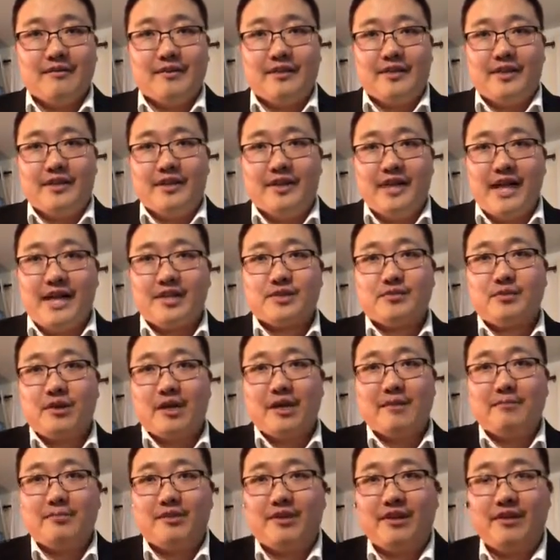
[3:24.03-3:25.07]
That's why
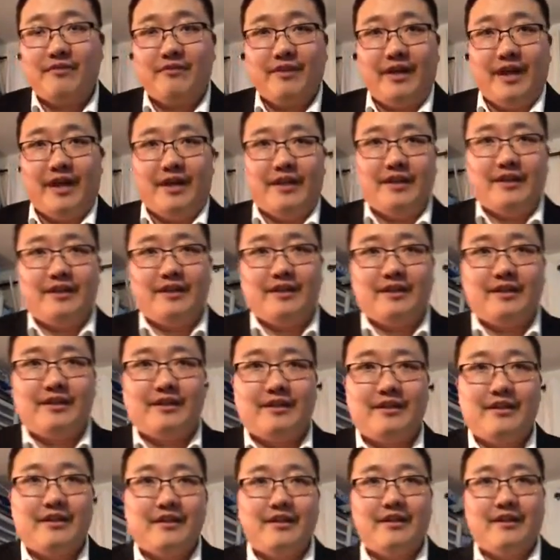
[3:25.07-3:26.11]
I believe that
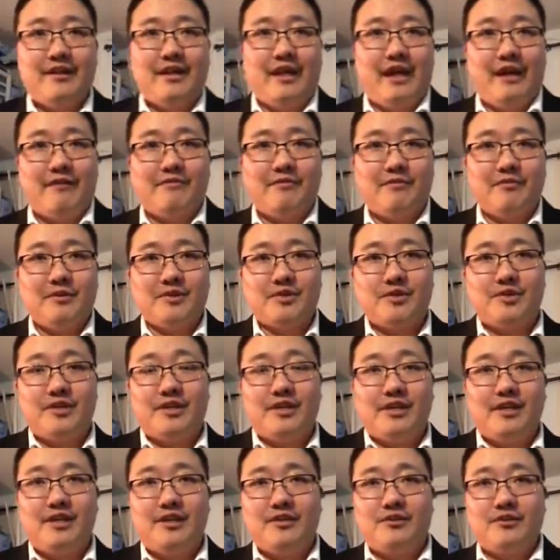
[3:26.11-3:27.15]
everyone should
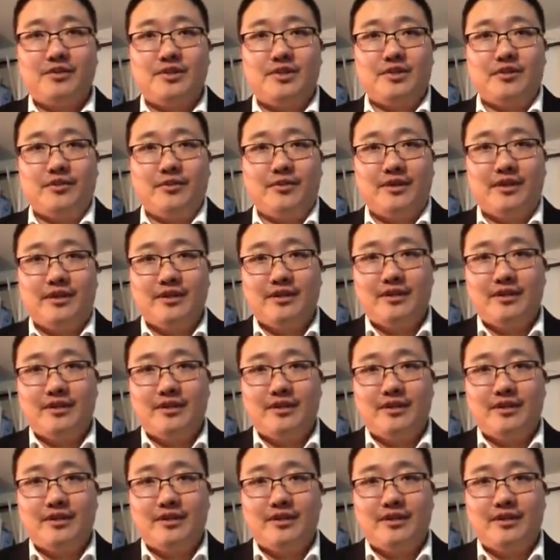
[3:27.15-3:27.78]
adhere to